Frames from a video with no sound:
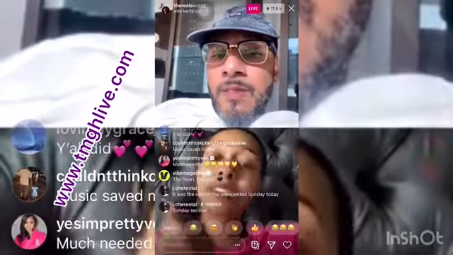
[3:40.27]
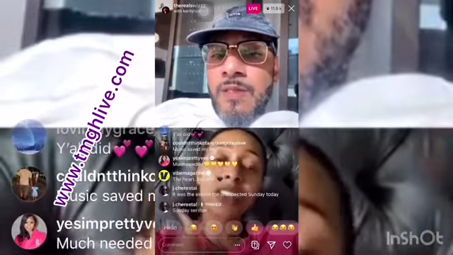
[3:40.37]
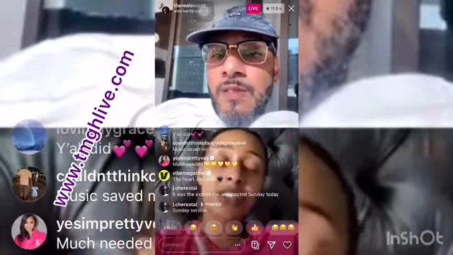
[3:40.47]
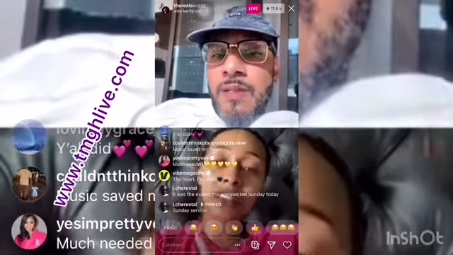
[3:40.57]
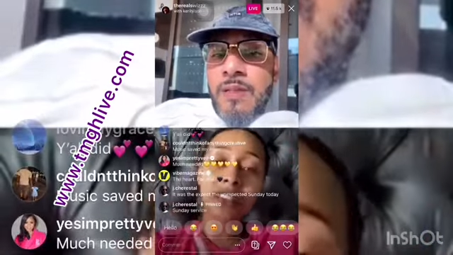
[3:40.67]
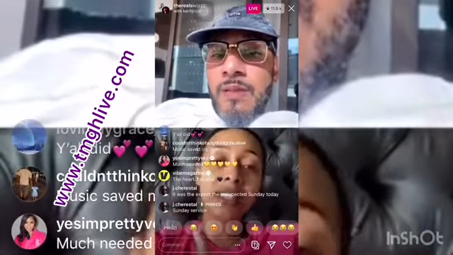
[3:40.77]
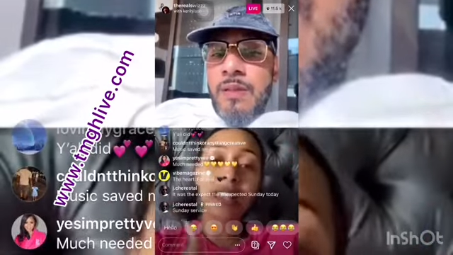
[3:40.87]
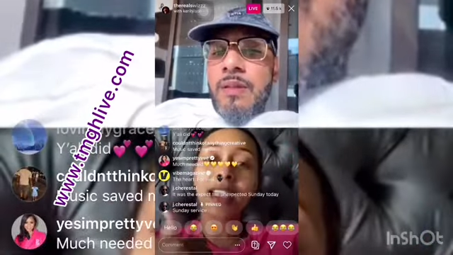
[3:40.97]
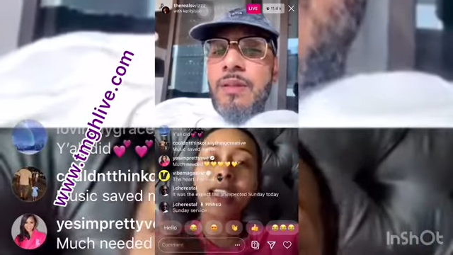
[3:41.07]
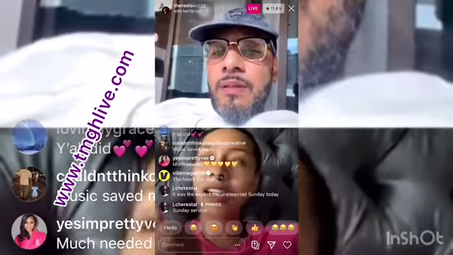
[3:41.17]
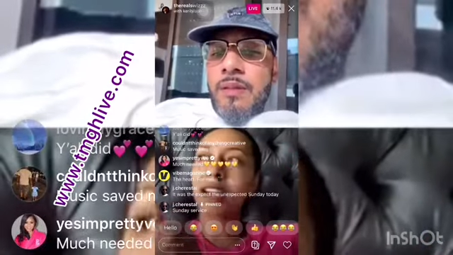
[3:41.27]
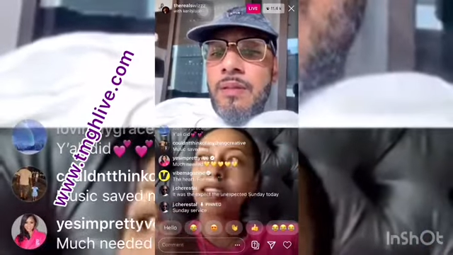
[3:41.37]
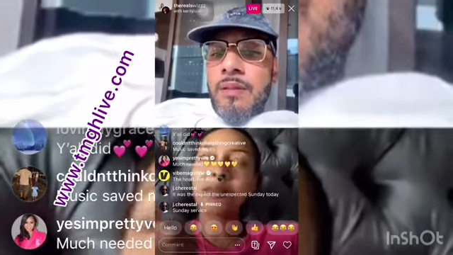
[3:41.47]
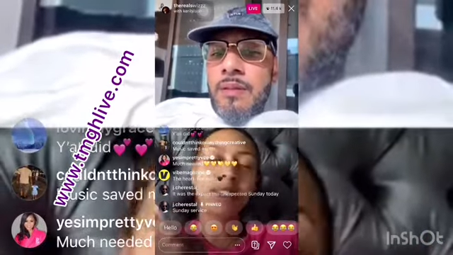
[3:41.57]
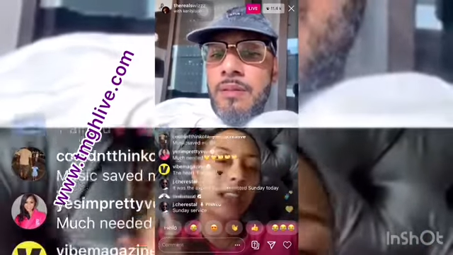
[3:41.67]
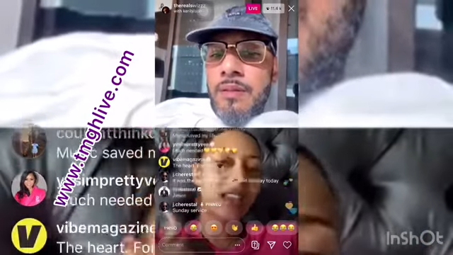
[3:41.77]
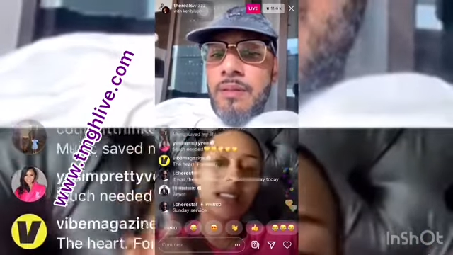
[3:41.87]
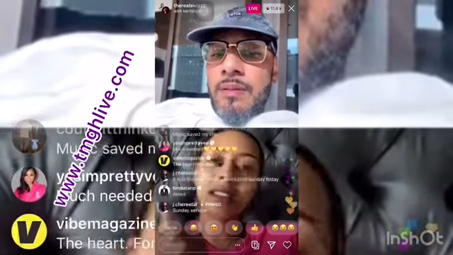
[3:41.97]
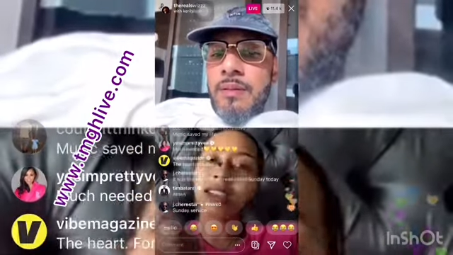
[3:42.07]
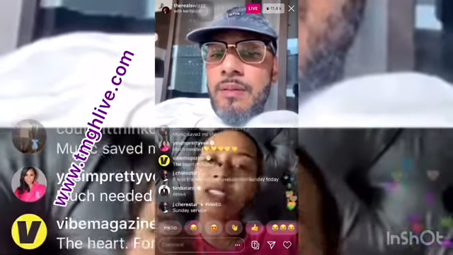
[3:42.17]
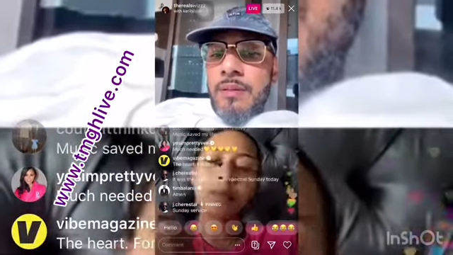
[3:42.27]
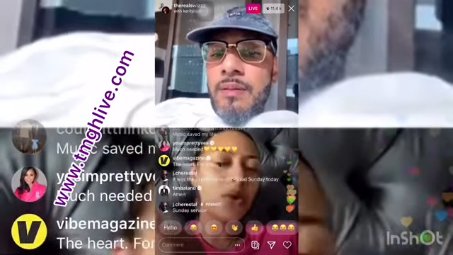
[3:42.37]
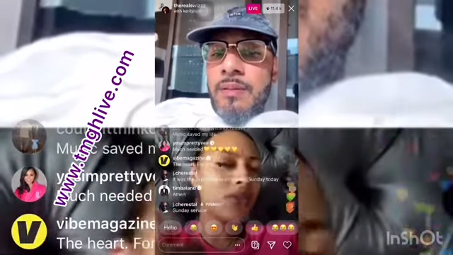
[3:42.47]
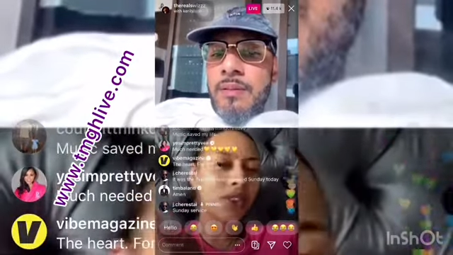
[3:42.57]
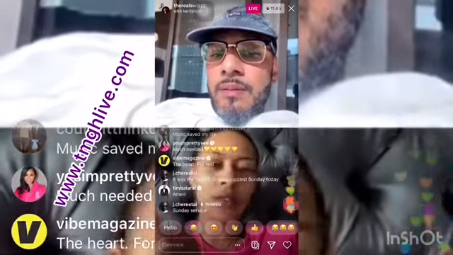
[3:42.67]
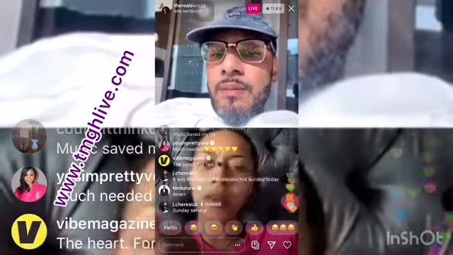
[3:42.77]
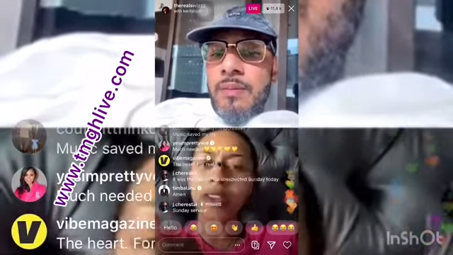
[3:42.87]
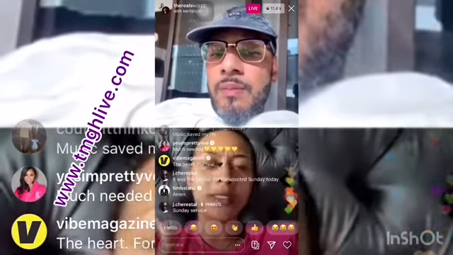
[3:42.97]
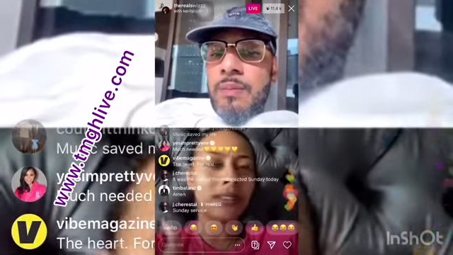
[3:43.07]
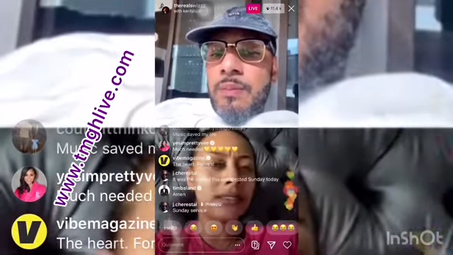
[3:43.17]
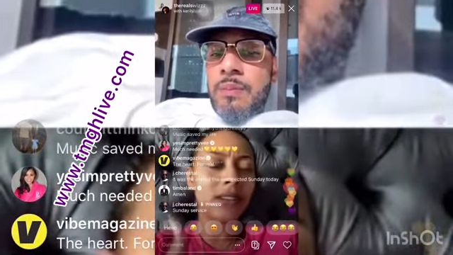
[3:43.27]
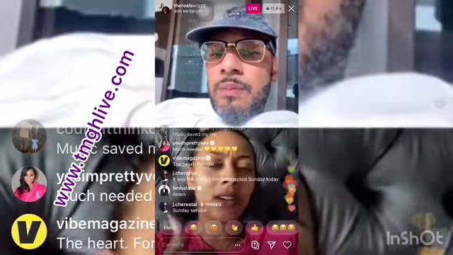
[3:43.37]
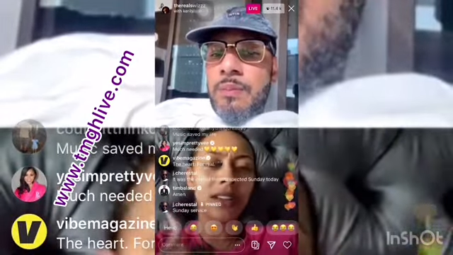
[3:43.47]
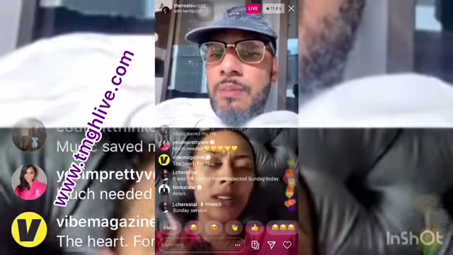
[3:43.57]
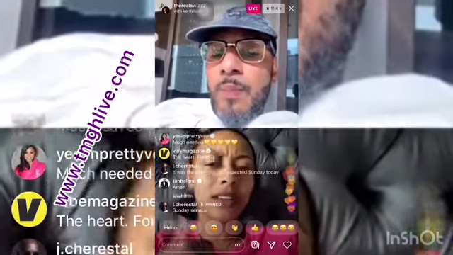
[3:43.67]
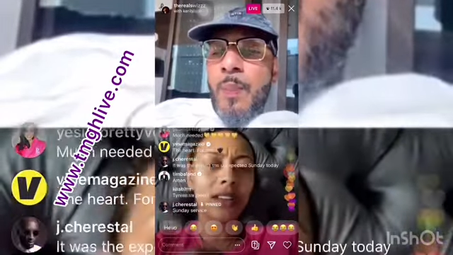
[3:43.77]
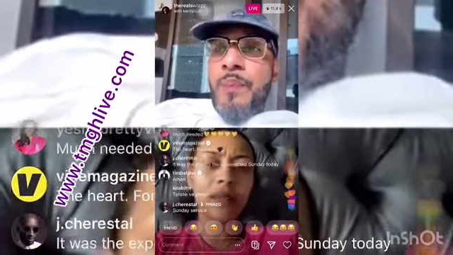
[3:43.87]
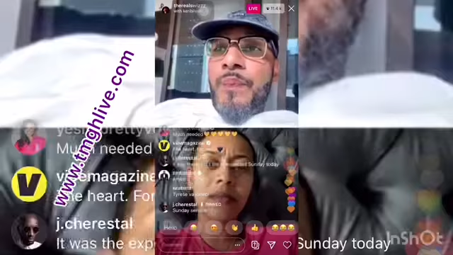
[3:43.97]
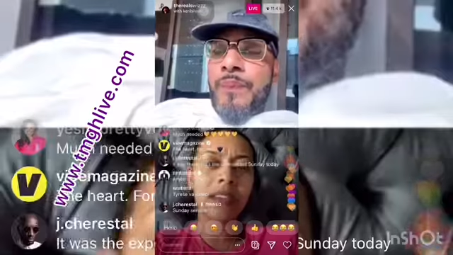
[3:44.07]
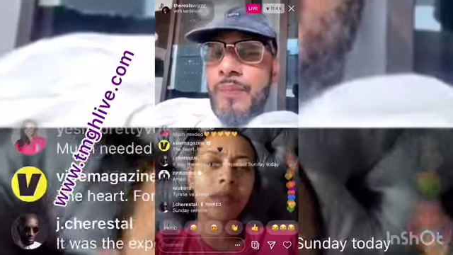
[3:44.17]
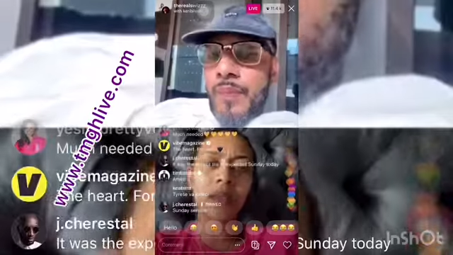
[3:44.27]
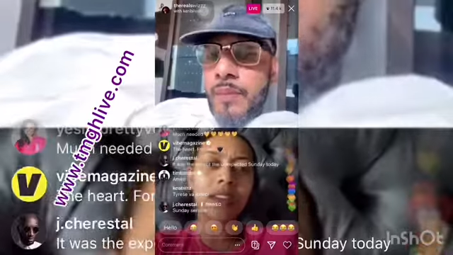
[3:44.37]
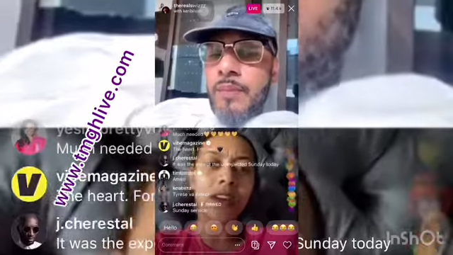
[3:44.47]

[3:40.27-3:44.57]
Speaker 1: then everyone can be on the front line in their position.